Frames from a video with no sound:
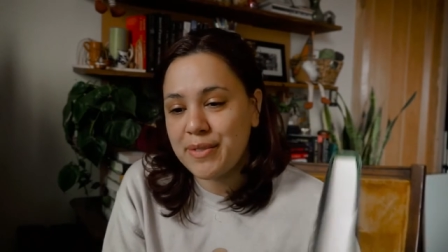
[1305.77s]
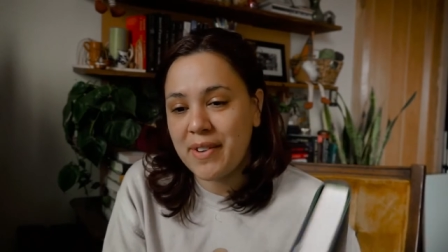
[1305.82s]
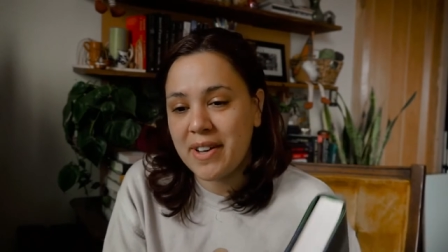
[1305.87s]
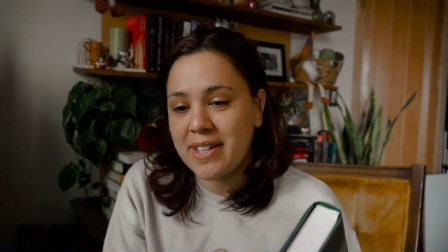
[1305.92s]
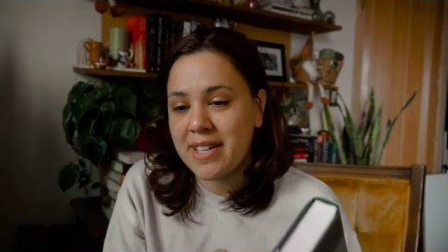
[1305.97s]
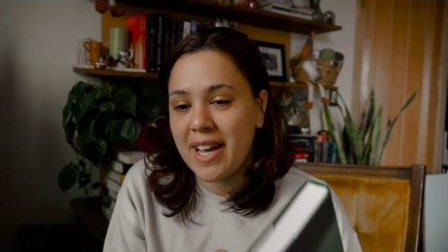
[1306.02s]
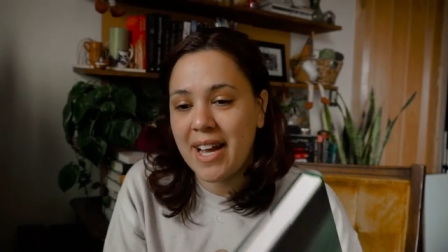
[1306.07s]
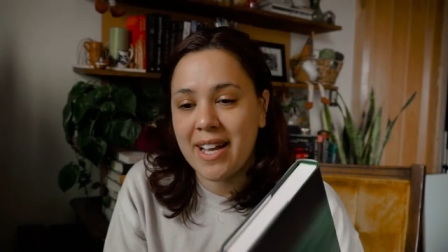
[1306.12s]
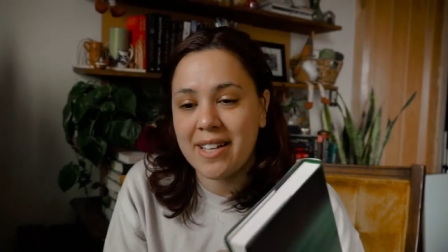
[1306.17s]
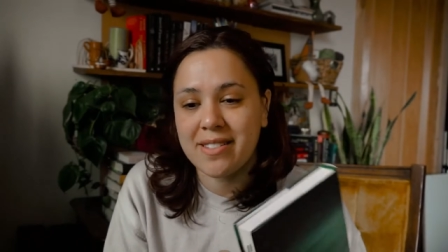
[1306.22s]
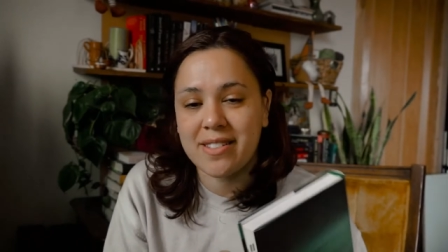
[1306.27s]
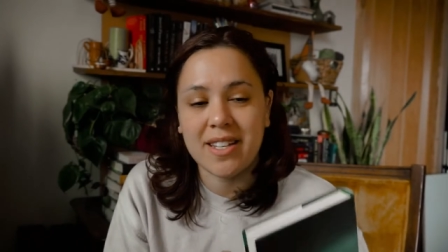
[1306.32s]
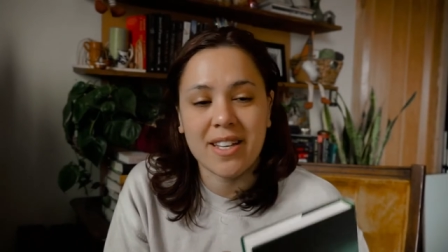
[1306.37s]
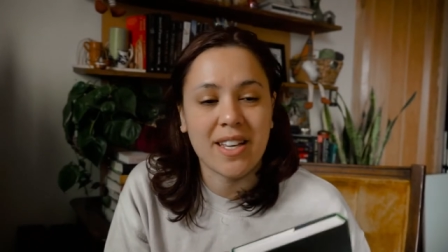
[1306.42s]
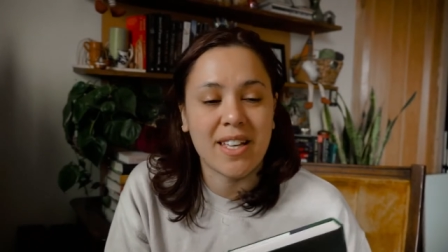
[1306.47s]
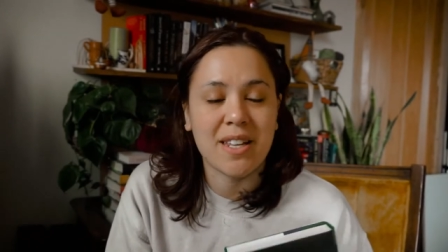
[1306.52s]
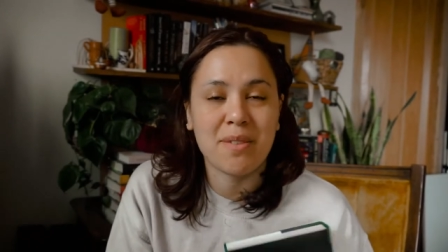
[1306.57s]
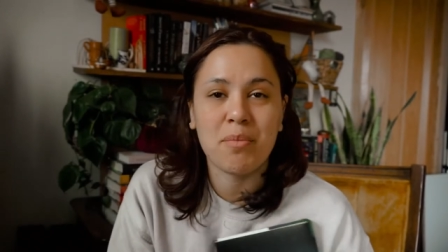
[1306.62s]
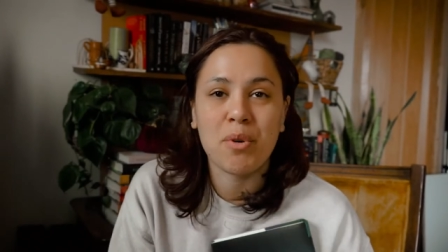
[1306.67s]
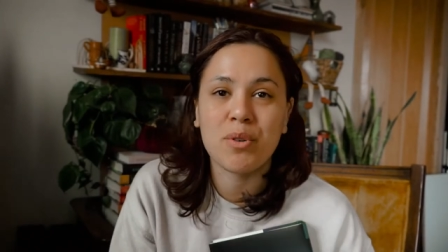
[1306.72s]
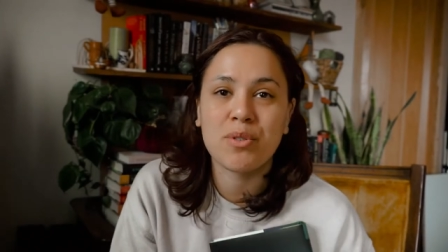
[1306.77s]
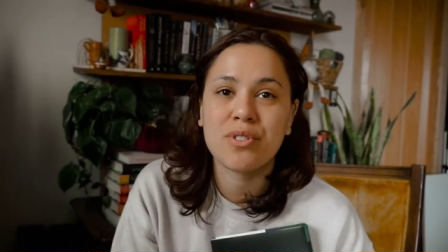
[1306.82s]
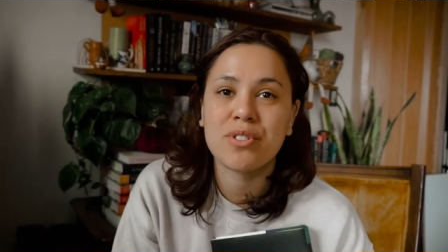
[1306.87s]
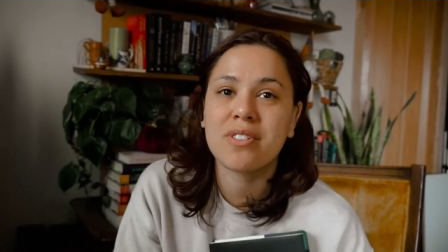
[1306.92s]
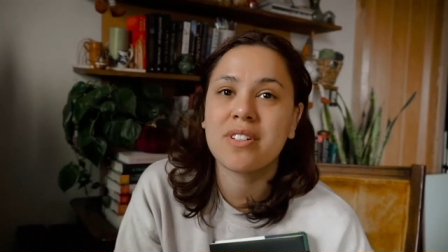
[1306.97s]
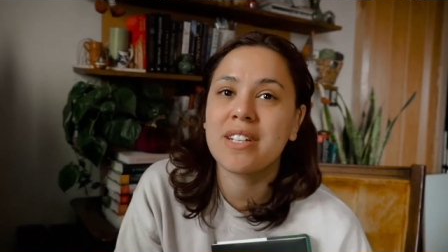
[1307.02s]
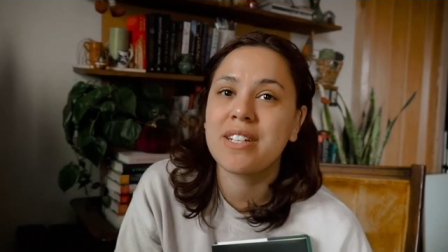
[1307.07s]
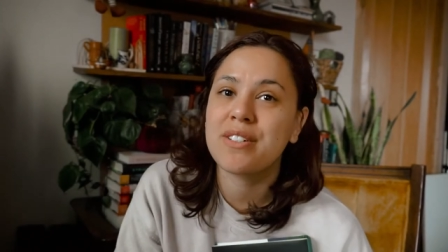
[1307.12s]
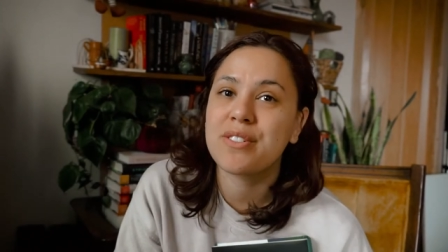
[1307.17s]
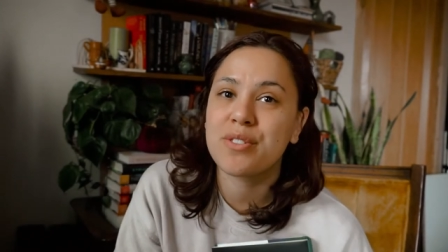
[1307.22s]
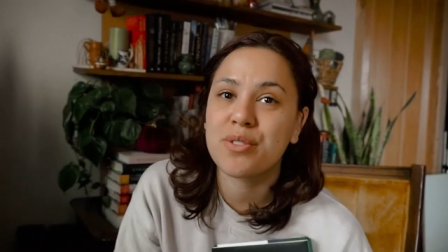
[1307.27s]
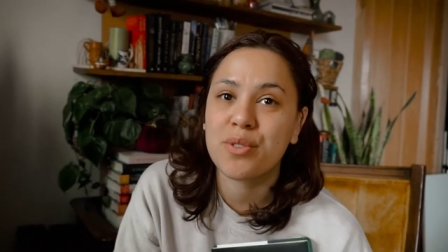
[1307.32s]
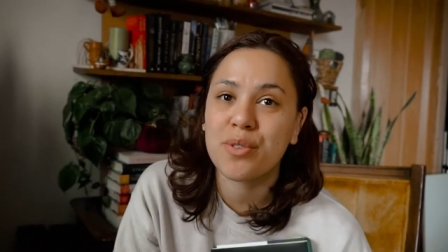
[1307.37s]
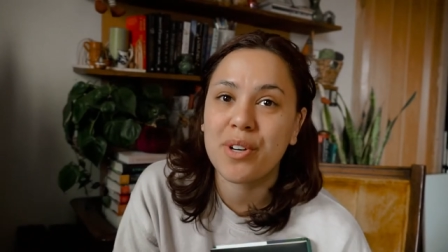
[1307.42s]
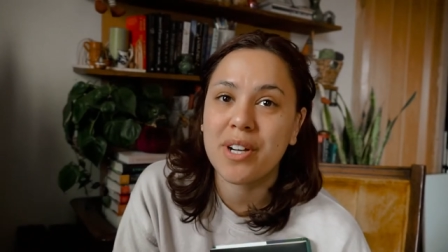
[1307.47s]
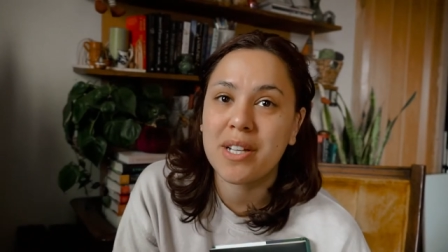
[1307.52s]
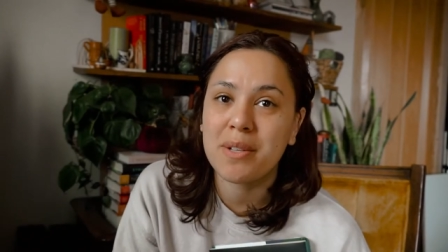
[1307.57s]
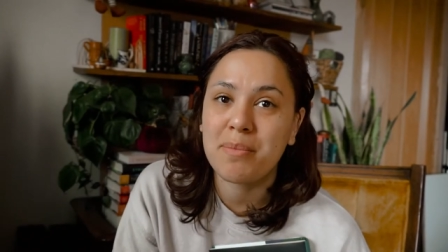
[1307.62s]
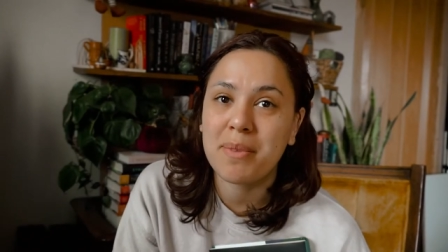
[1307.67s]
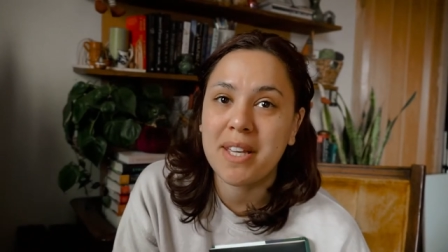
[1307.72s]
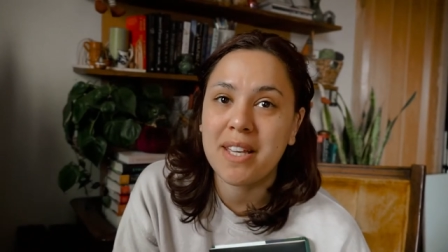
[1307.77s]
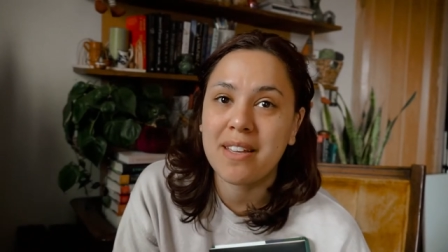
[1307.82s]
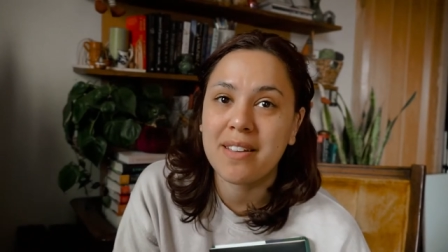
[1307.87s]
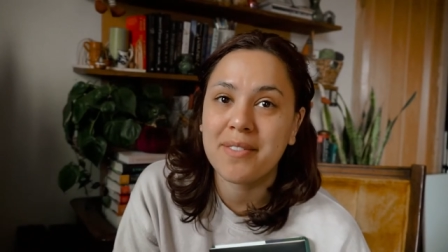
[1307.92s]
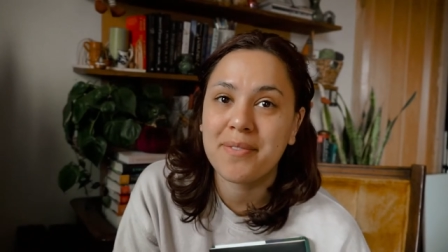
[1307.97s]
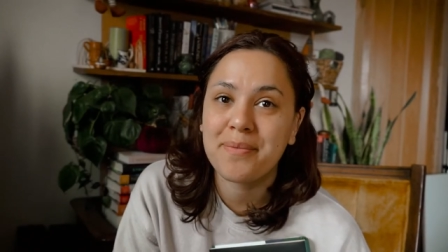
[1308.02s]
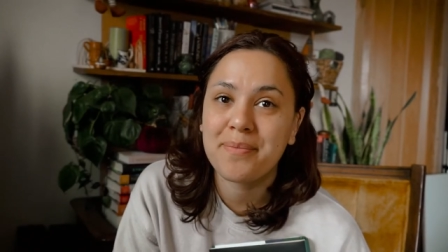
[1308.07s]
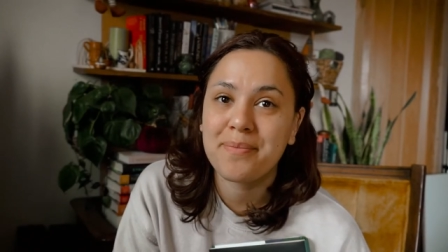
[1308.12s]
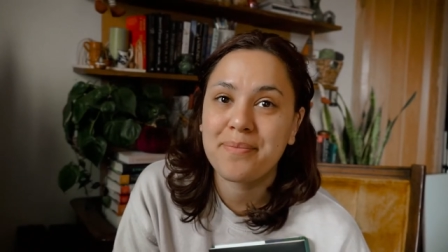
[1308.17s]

fantastic, it emotionally destroyed me.